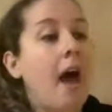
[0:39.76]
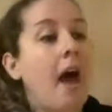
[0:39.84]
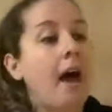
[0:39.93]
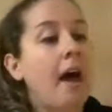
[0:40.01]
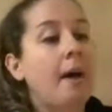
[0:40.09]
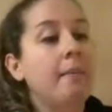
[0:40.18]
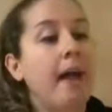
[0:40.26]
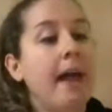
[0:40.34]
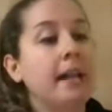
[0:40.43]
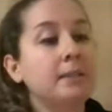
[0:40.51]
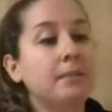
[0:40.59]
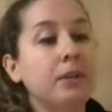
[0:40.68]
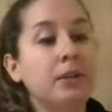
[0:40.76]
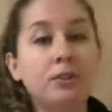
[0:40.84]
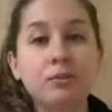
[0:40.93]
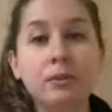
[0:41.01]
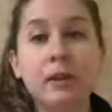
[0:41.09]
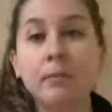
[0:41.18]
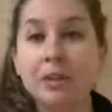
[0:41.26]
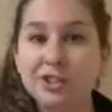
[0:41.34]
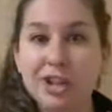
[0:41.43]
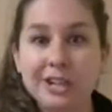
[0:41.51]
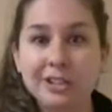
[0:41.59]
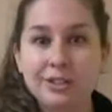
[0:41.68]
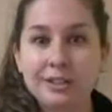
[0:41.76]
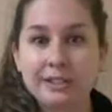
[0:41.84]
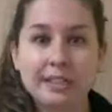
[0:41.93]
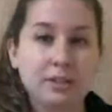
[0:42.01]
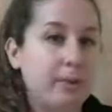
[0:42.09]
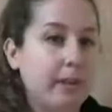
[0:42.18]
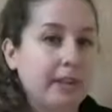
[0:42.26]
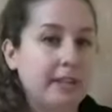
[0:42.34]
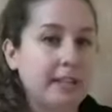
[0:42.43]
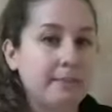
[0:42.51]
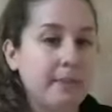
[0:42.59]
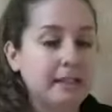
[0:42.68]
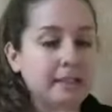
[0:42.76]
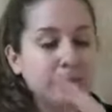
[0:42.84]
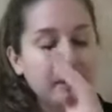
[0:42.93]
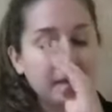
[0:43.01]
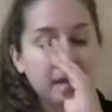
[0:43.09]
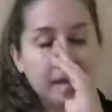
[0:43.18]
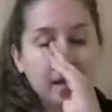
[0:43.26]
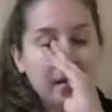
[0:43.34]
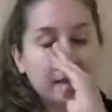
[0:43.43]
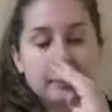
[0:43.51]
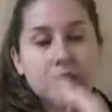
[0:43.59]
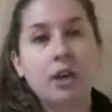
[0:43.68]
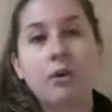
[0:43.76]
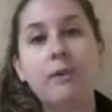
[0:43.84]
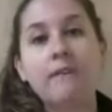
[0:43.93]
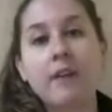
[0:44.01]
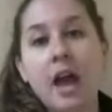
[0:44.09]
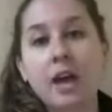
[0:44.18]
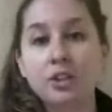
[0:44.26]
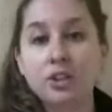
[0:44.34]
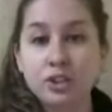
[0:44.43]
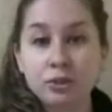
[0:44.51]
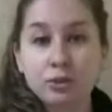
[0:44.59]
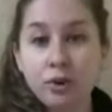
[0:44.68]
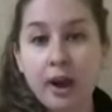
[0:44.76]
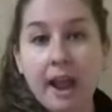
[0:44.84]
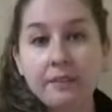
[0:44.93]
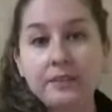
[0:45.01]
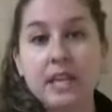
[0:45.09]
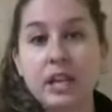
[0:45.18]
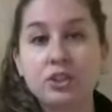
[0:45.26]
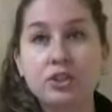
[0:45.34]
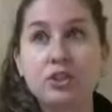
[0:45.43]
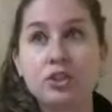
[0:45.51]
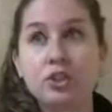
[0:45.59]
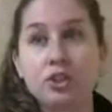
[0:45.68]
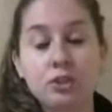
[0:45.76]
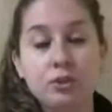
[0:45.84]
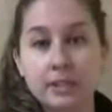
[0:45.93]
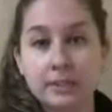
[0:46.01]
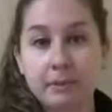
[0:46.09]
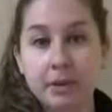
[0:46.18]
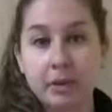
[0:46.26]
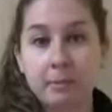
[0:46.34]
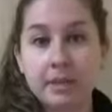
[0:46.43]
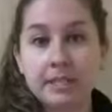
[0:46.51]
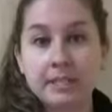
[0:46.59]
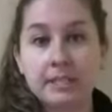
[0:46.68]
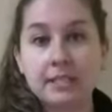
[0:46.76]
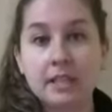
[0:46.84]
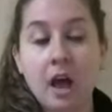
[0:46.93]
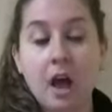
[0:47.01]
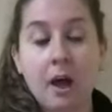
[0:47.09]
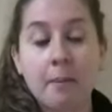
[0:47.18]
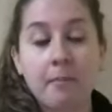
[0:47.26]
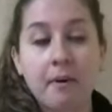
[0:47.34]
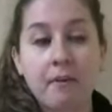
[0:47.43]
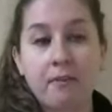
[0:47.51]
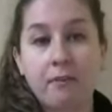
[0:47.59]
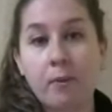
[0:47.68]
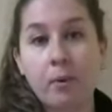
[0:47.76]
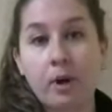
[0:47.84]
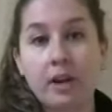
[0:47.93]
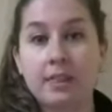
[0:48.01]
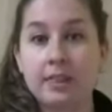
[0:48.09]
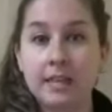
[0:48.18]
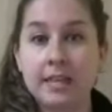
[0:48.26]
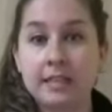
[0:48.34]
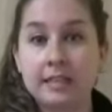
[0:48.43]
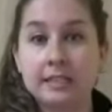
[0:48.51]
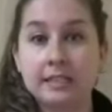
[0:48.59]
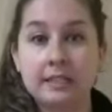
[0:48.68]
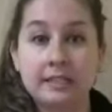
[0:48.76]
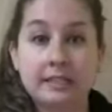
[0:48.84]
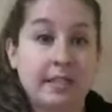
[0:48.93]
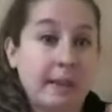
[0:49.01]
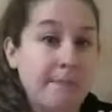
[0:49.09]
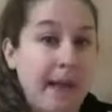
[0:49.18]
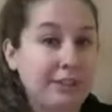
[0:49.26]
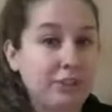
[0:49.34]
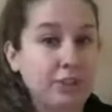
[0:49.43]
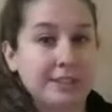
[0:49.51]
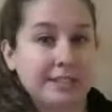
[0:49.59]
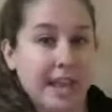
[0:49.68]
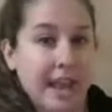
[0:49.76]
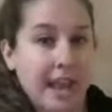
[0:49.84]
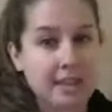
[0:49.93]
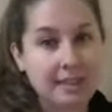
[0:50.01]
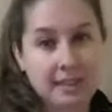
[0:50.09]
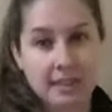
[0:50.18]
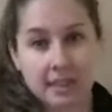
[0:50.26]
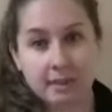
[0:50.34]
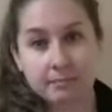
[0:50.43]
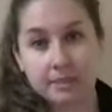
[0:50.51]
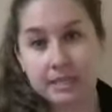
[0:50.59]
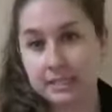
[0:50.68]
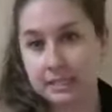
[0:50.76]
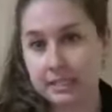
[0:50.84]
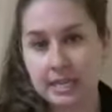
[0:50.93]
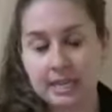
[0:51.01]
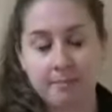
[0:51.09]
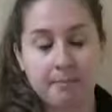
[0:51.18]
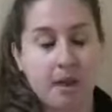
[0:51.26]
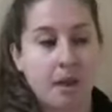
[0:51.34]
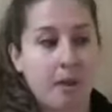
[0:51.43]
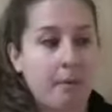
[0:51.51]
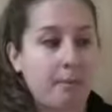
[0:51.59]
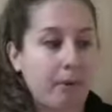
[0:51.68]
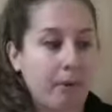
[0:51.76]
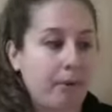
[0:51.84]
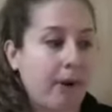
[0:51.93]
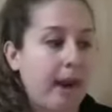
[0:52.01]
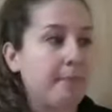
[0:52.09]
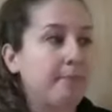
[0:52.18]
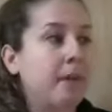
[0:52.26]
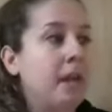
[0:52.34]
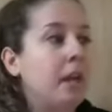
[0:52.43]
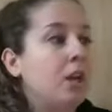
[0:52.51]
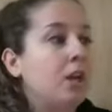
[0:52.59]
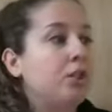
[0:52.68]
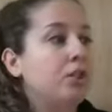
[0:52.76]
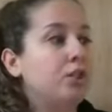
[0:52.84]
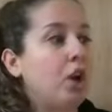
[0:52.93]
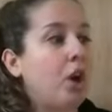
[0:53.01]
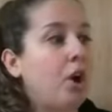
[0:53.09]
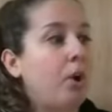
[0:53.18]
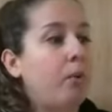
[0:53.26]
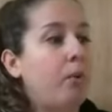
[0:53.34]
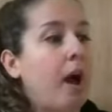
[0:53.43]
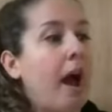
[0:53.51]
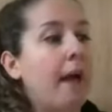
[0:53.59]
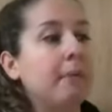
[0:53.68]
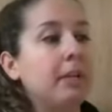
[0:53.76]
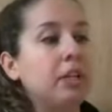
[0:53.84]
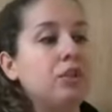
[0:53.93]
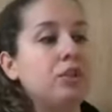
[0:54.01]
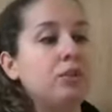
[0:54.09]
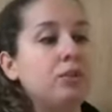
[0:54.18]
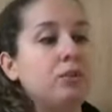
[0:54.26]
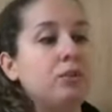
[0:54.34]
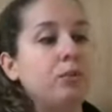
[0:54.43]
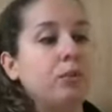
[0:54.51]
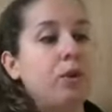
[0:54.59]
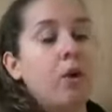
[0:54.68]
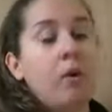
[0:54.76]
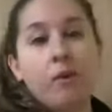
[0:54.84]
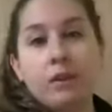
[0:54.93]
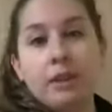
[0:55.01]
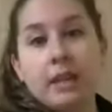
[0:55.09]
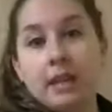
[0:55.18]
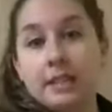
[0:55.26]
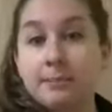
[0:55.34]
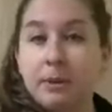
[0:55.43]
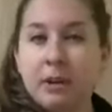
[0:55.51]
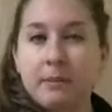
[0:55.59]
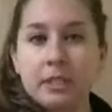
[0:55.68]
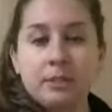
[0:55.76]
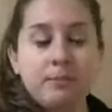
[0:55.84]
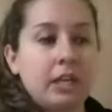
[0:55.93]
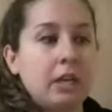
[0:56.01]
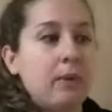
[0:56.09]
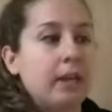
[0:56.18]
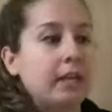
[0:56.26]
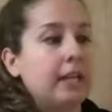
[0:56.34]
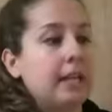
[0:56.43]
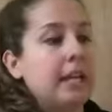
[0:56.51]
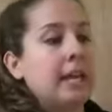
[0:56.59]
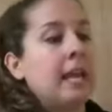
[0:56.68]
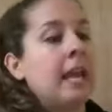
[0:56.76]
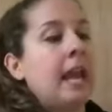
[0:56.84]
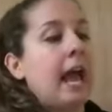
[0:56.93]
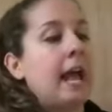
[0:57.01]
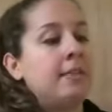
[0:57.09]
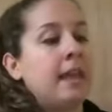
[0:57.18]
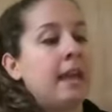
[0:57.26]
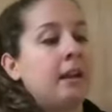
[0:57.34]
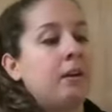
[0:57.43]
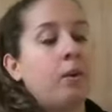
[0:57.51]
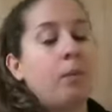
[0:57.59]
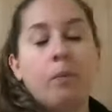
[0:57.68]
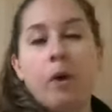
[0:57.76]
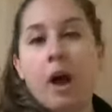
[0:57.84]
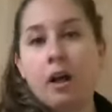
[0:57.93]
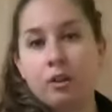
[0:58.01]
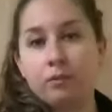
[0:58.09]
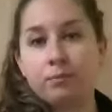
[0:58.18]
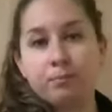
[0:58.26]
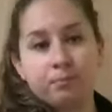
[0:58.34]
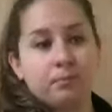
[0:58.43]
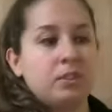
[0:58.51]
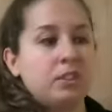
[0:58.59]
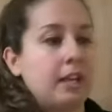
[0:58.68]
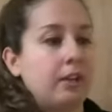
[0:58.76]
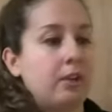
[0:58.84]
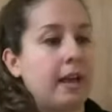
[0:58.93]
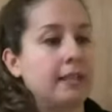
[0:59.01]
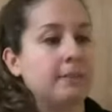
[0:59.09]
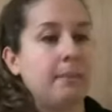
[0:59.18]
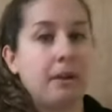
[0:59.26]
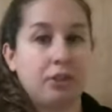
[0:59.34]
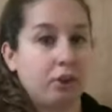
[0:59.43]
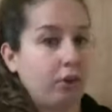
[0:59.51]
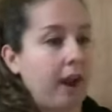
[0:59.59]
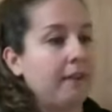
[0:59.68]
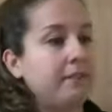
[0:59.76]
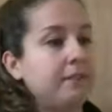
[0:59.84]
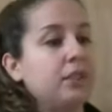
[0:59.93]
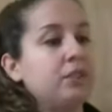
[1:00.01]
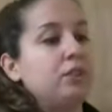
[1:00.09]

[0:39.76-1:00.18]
As per usual, I'm going to try to do this as quickly as possible. So we've got 2 crafts and 2 experiments for this St. Patrick's Day themed STEAM program. So I'm going to go over the experiments pretty quickly, and then I'll tell you guys about the crafts.